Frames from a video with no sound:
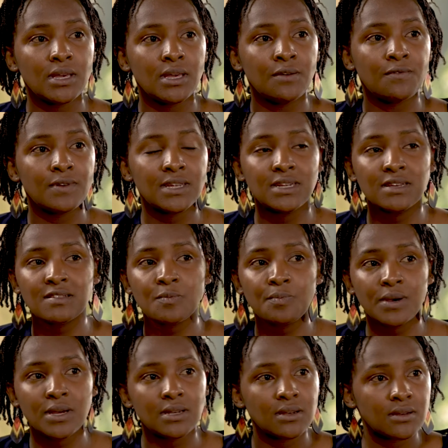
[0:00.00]
if leaders
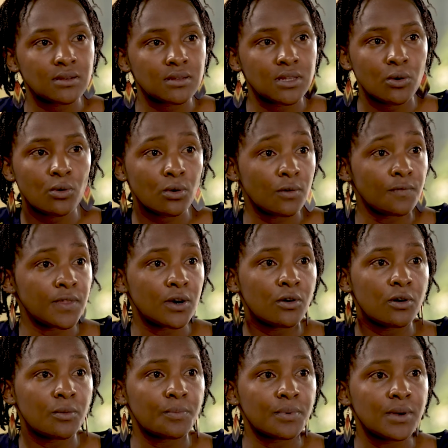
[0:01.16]
spend the whole of the
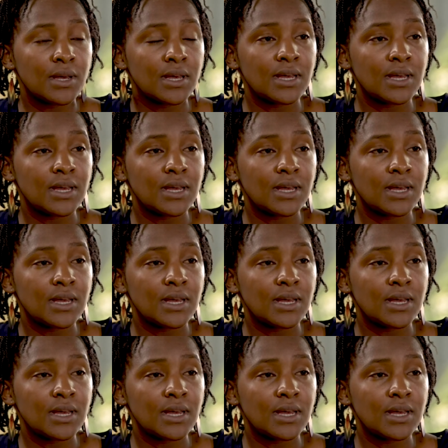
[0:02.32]
COP